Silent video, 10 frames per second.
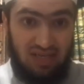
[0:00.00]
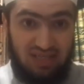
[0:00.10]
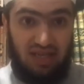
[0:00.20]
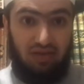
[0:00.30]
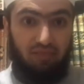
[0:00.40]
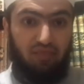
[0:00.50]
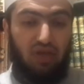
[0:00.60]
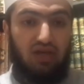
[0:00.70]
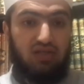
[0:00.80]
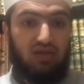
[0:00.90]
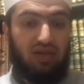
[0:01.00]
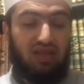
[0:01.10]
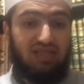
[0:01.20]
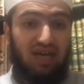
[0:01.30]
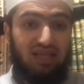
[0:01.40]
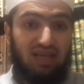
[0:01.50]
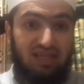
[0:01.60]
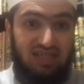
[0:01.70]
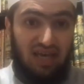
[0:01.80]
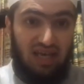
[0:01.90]
ta'ala said. So in this hadith
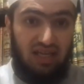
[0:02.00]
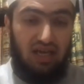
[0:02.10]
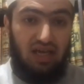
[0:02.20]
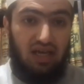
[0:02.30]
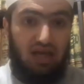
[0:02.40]
he said,